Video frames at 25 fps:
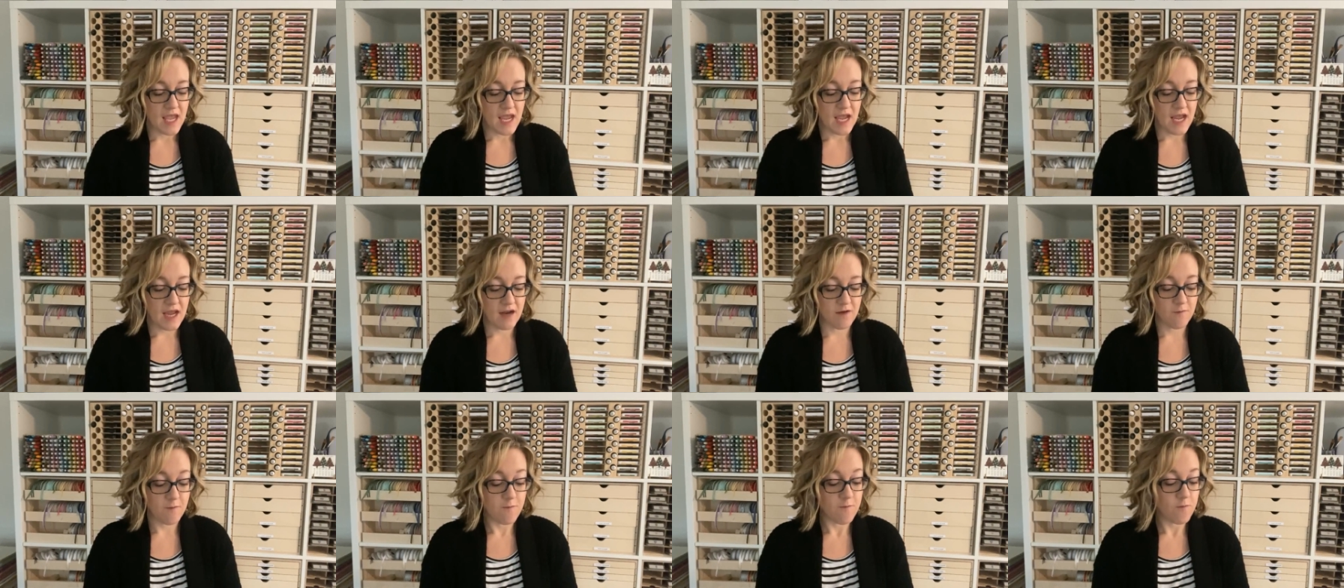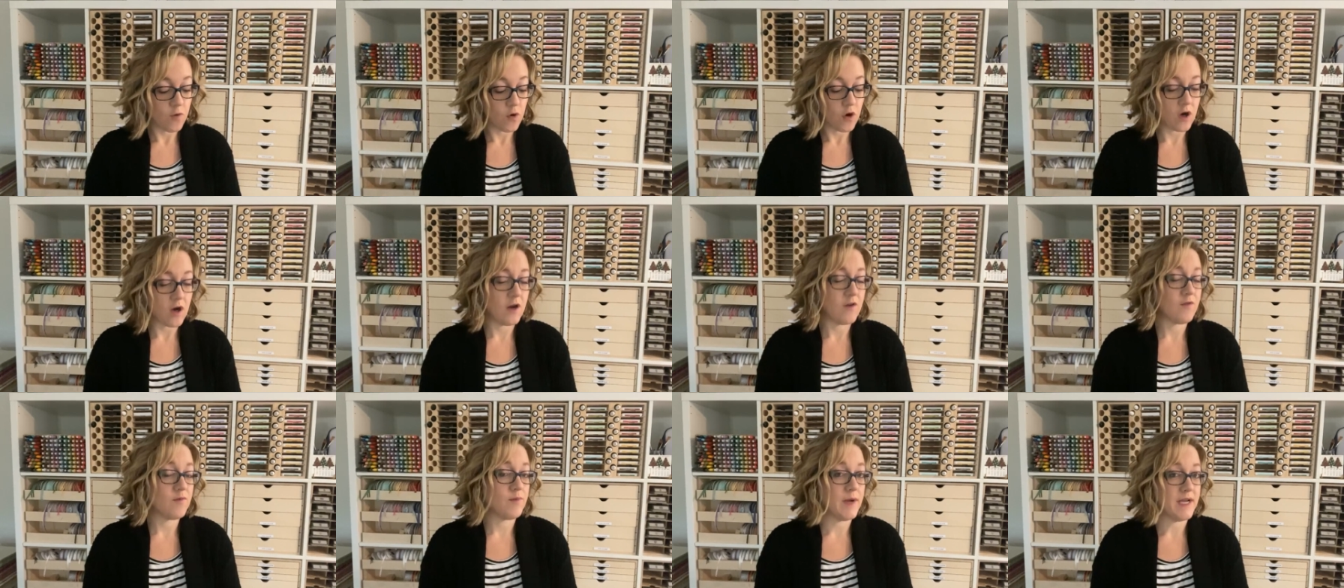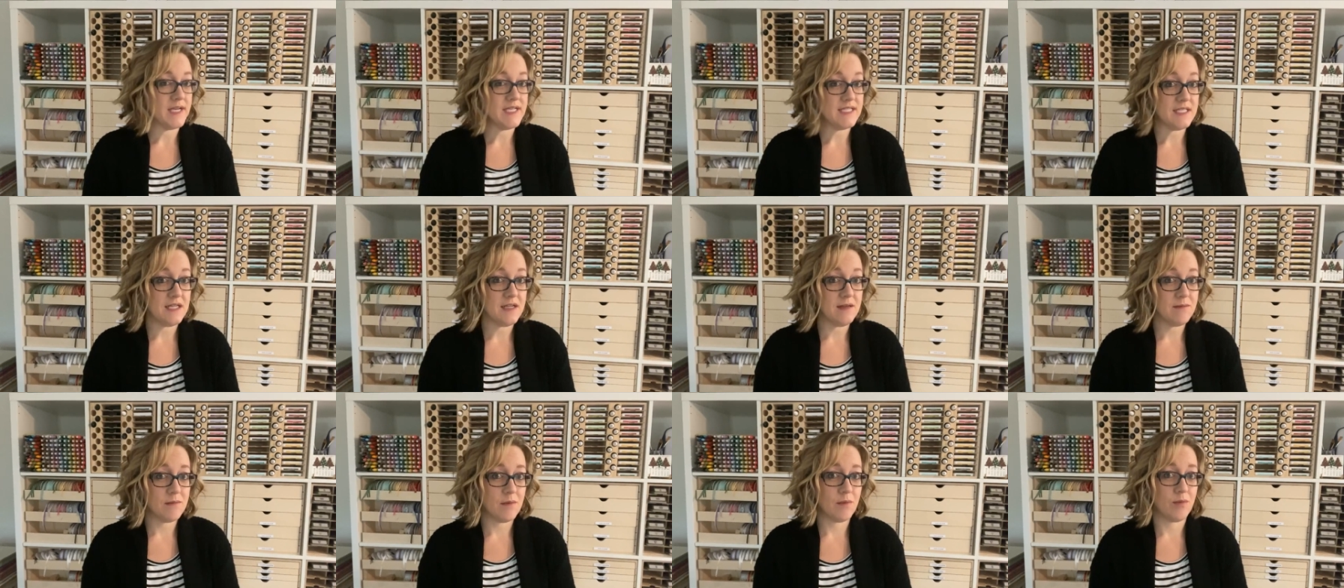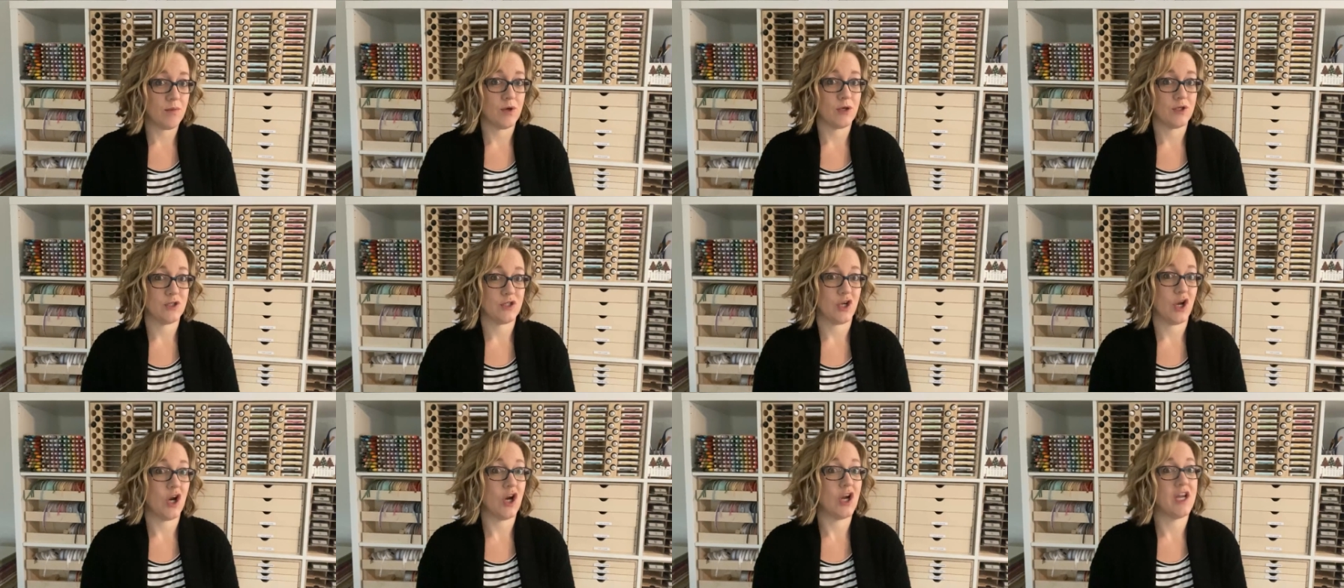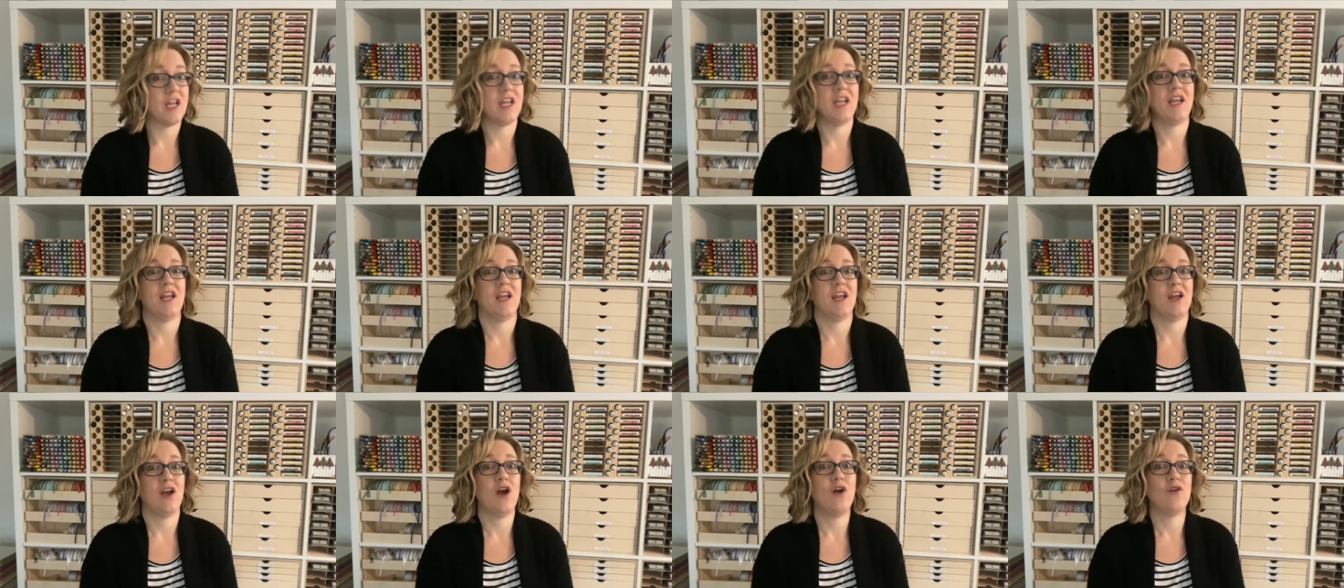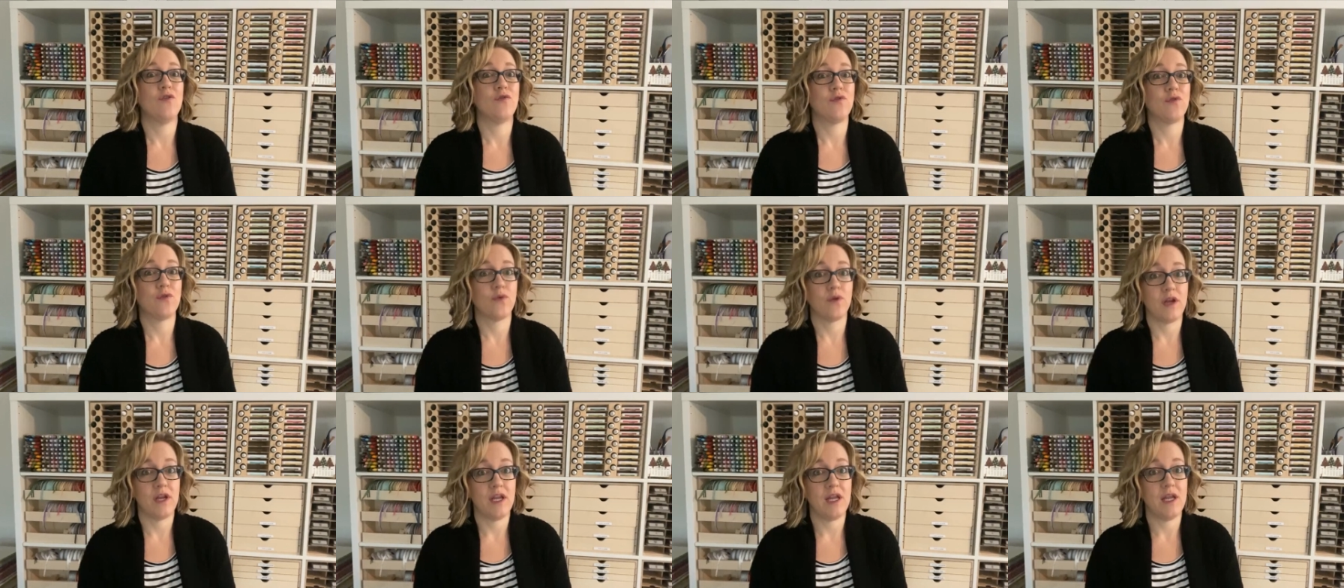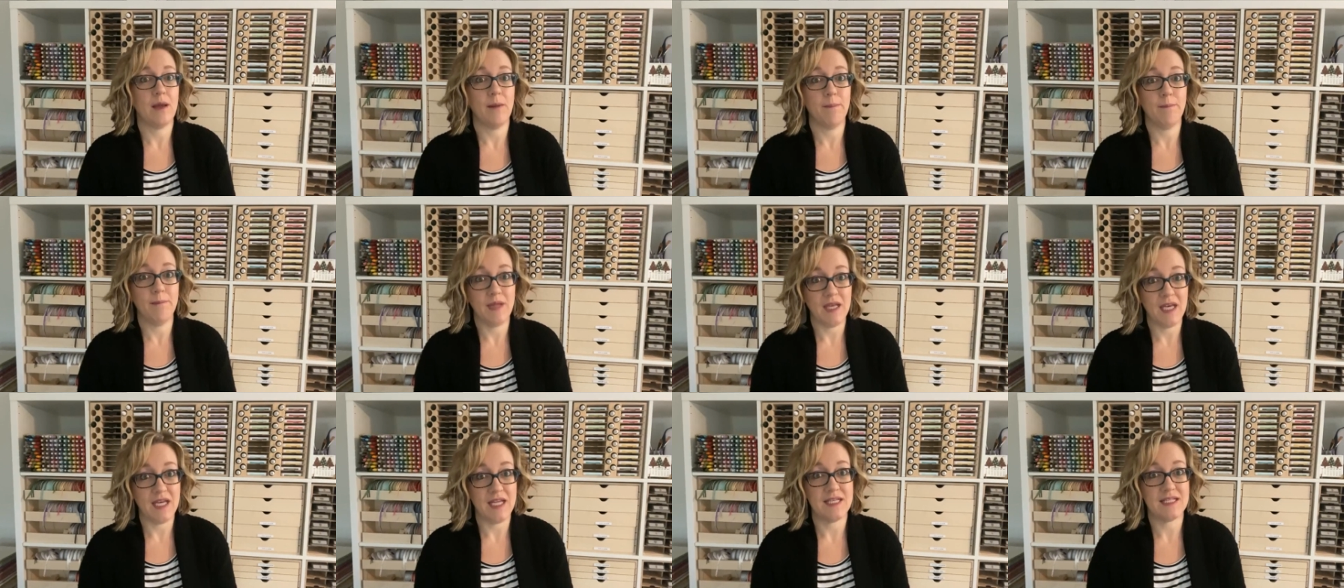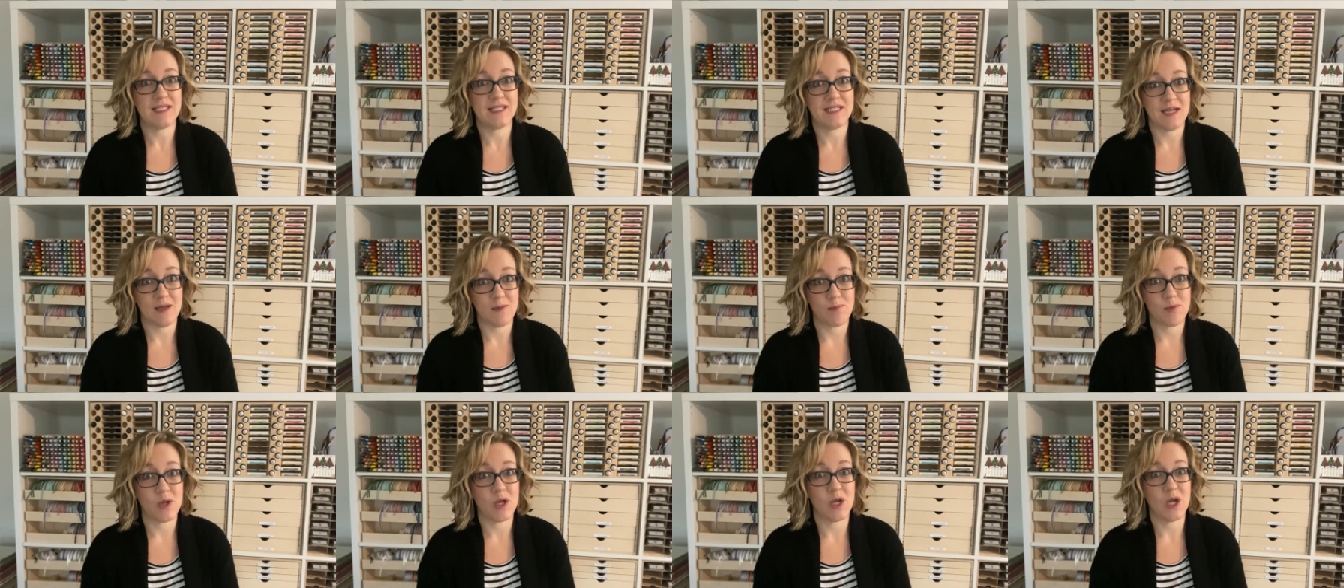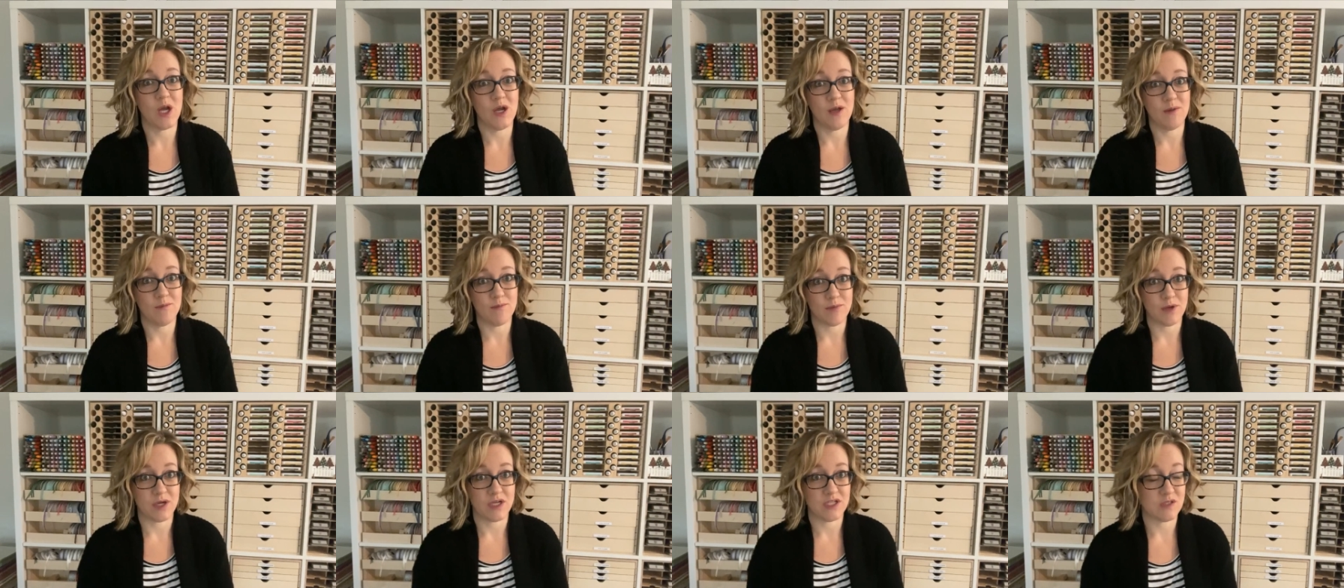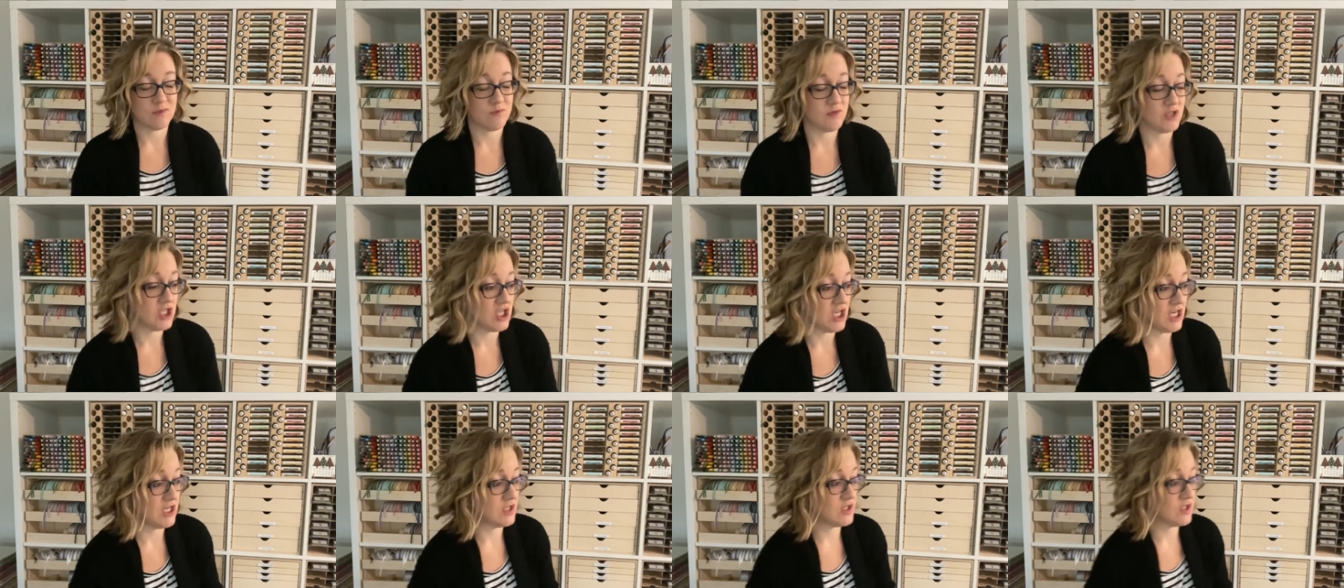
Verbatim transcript: and four of my team members are getting a free mini Stampin' Cut and Emboss machine.